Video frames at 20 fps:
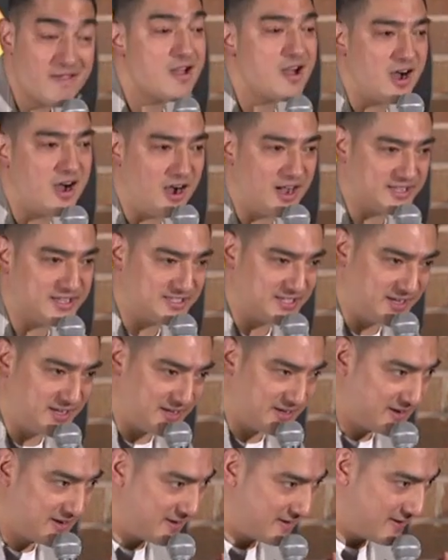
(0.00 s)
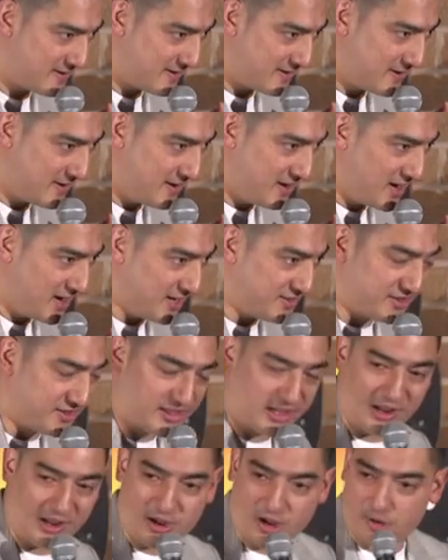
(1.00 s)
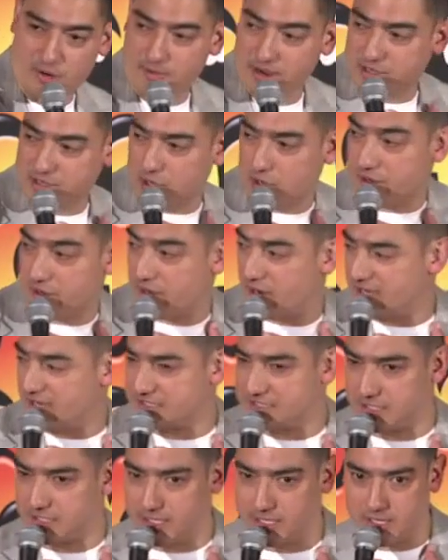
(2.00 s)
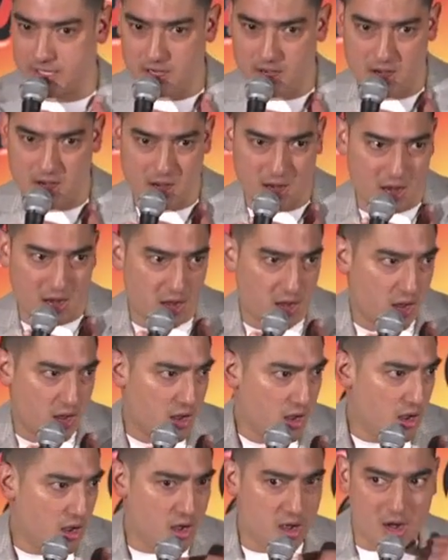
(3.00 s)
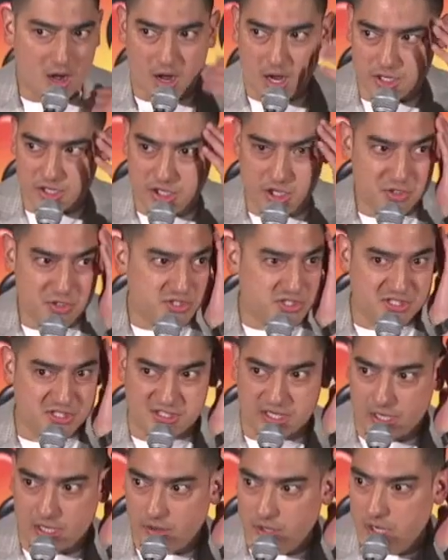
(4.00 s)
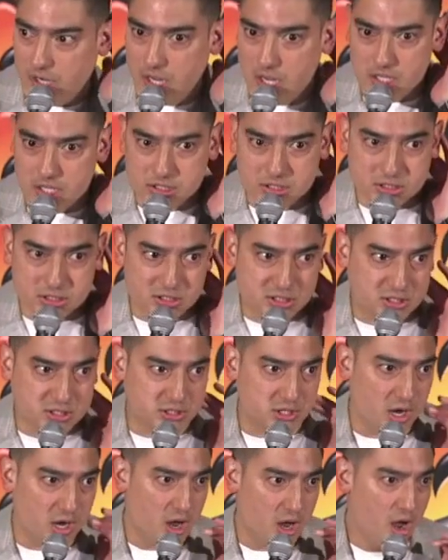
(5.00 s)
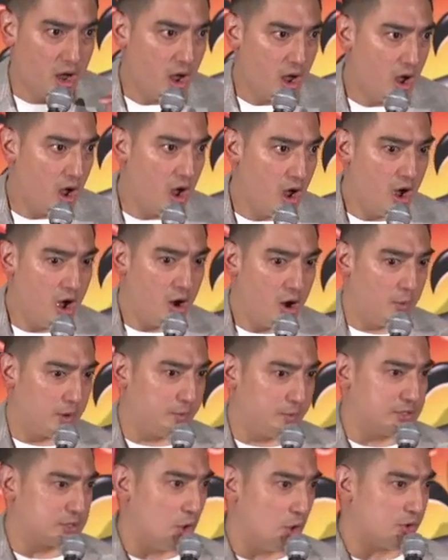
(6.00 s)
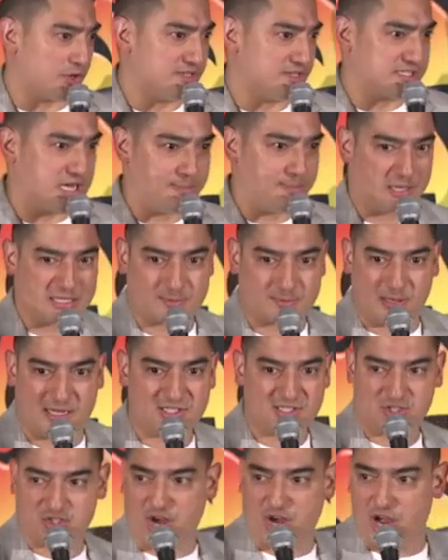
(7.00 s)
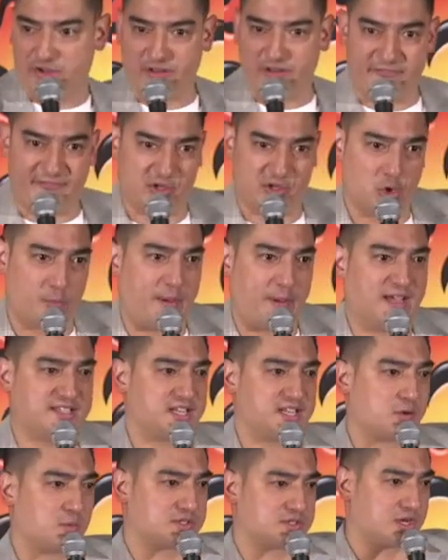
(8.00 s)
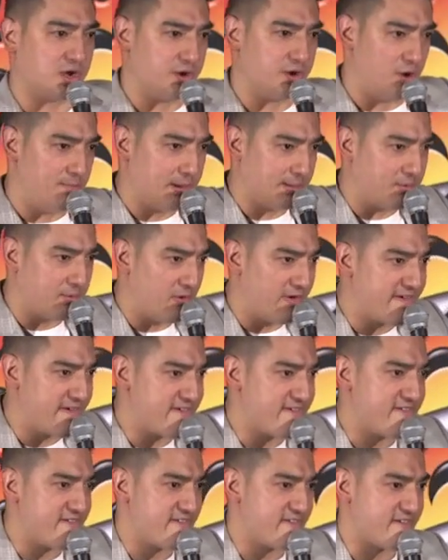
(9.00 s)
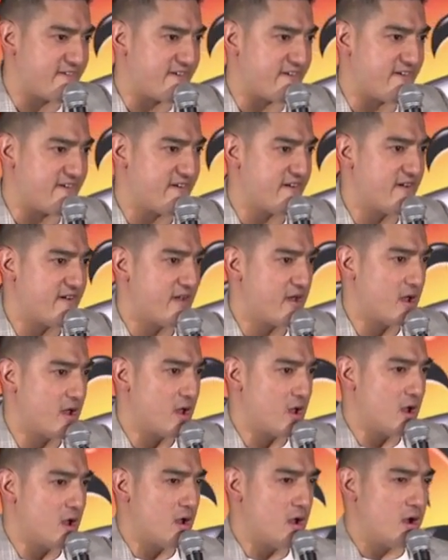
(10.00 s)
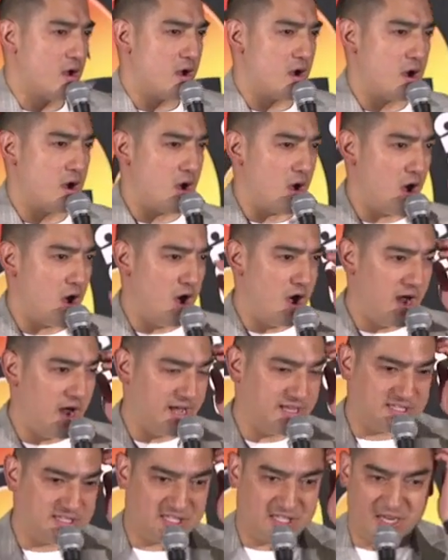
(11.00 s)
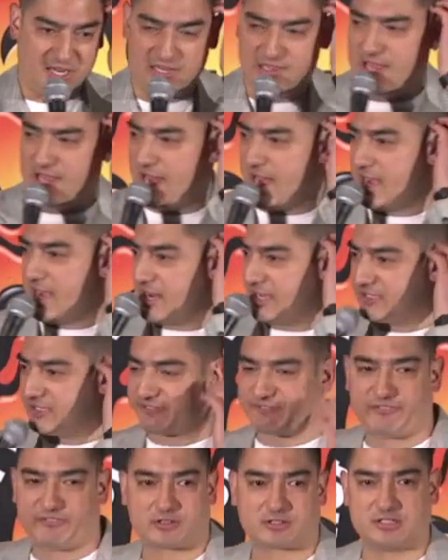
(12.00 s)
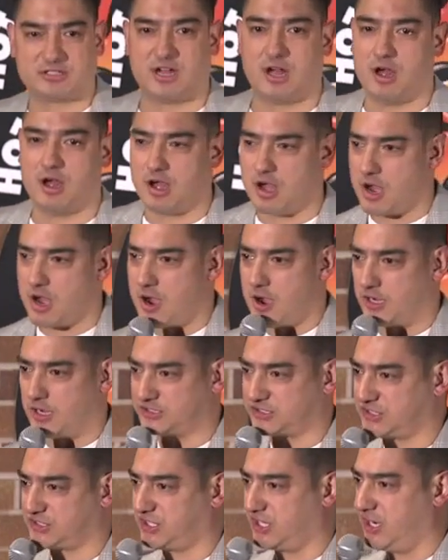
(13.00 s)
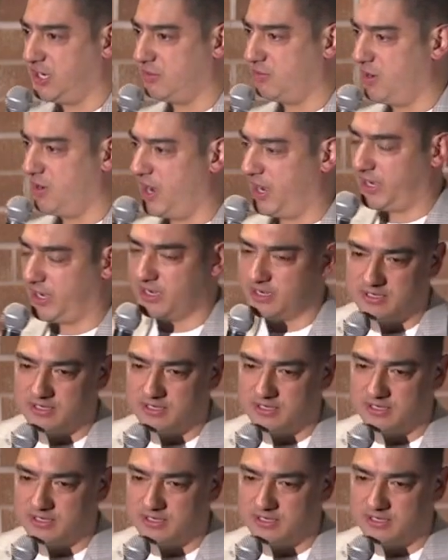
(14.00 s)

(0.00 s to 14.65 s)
IT. And then they're like, oh my God, IT? Are you serious? What are we talking? C++, Java, Visual Basic? What's going on, big boy? Oh. IT, ladies. Oh, stay away.